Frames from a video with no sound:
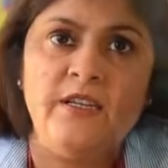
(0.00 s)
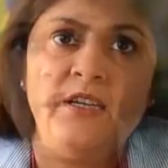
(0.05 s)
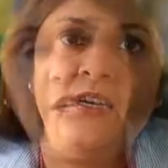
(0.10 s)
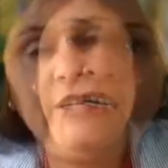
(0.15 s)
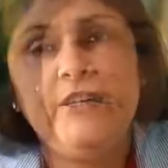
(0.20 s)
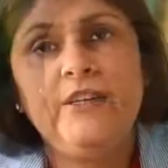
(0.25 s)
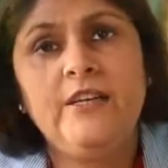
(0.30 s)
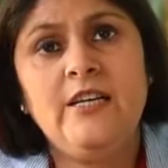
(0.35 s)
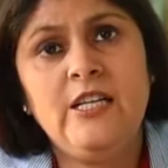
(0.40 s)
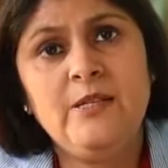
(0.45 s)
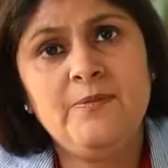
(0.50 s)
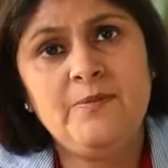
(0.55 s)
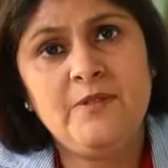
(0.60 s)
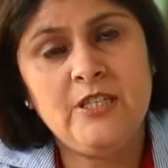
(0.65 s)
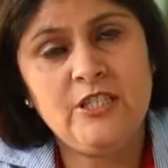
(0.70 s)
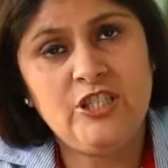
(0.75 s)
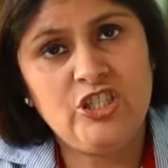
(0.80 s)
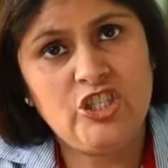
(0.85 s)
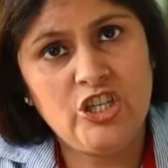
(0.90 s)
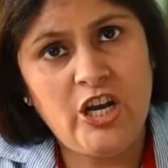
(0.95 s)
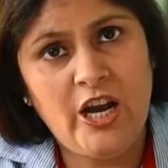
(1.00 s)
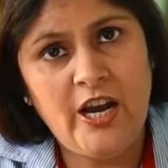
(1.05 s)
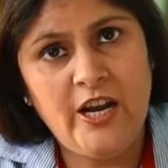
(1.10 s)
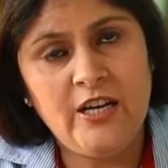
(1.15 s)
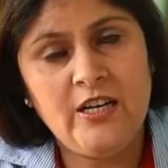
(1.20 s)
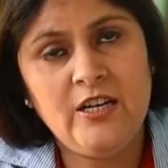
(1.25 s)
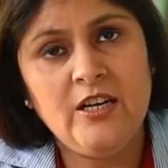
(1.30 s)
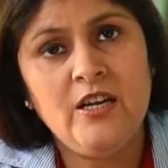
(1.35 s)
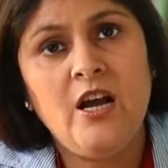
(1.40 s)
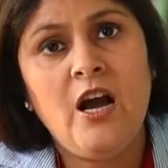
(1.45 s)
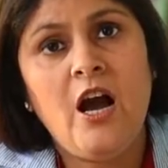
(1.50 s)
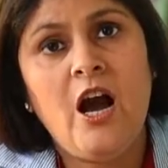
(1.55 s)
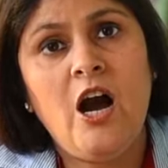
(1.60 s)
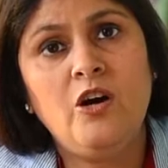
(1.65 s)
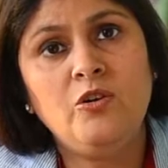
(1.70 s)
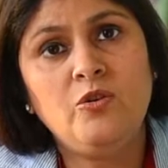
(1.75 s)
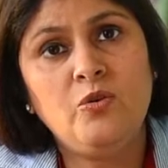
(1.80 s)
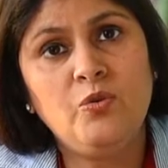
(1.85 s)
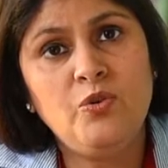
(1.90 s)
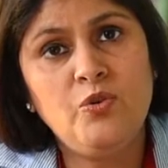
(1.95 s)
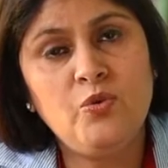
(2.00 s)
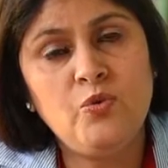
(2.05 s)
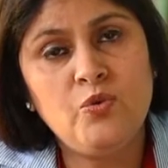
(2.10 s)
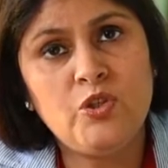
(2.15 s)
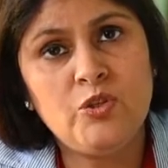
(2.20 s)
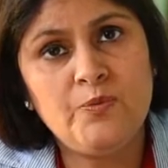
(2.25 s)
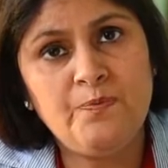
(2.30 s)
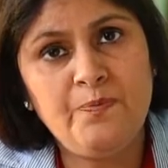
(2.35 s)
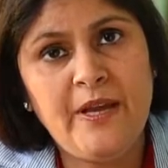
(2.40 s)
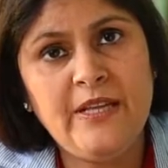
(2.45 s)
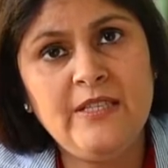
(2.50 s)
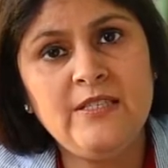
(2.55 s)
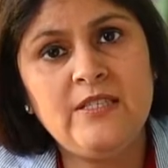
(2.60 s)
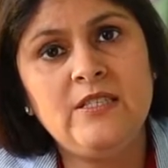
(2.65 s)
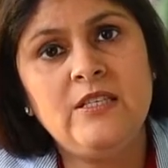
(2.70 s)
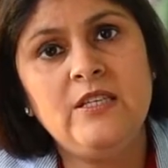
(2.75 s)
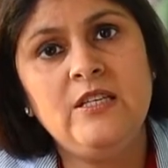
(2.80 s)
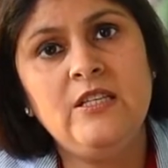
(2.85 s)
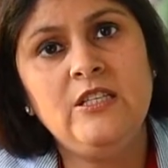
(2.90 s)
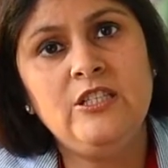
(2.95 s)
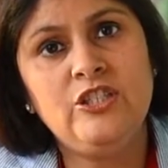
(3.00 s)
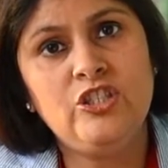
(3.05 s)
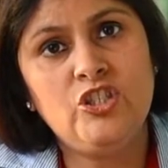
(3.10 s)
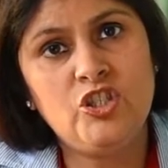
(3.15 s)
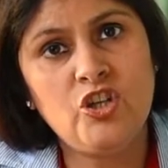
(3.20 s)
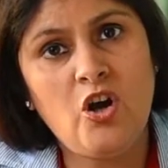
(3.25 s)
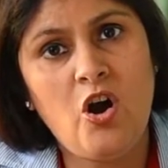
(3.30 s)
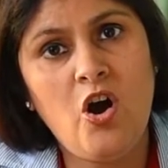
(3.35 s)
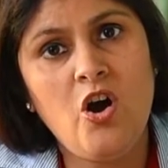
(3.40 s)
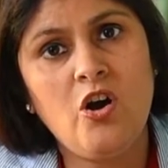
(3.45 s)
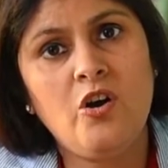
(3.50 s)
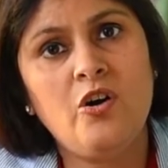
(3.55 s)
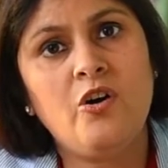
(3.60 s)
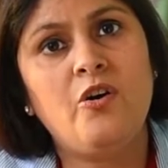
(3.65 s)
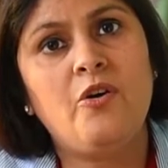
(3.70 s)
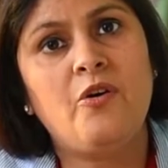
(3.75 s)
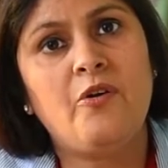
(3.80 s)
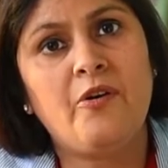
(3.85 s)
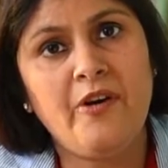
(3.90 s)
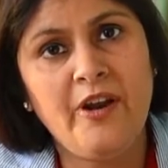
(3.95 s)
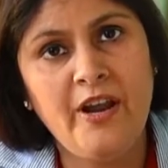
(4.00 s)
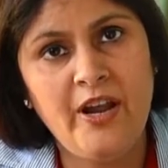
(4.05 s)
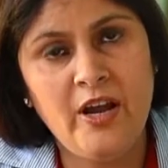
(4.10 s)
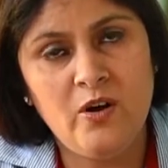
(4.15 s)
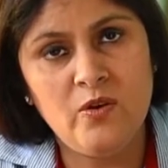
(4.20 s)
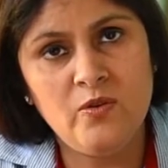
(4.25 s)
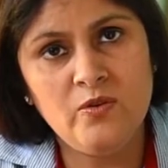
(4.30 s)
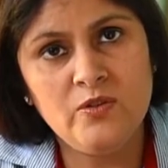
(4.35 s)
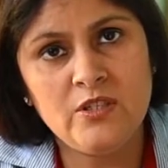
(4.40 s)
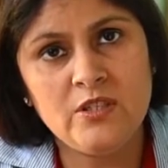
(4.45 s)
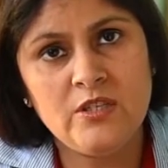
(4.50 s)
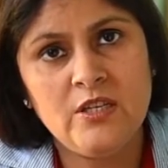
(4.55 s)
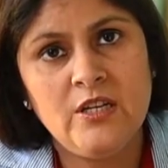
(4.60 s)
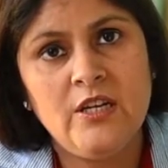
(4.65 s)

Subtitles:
It helps the child how to use pencils, chalk, crayons.